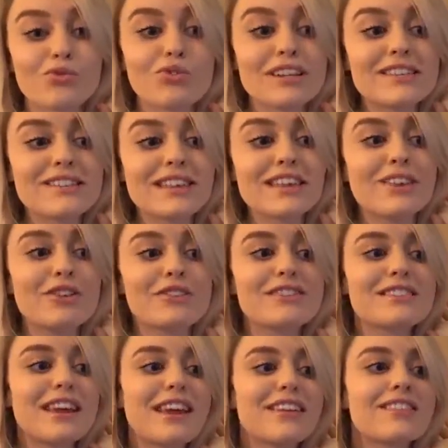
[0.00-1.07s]
risking your
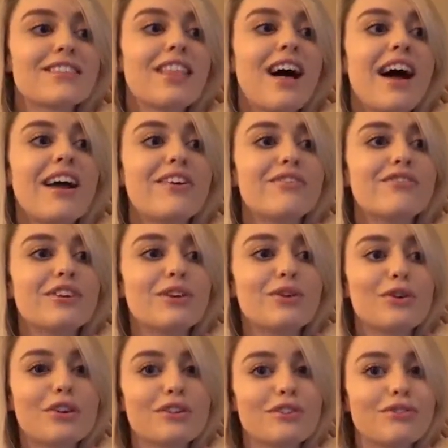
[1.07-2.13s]
snake's life in
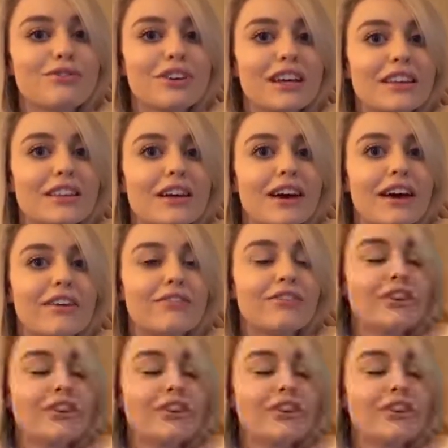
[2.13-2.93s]
order to feed live.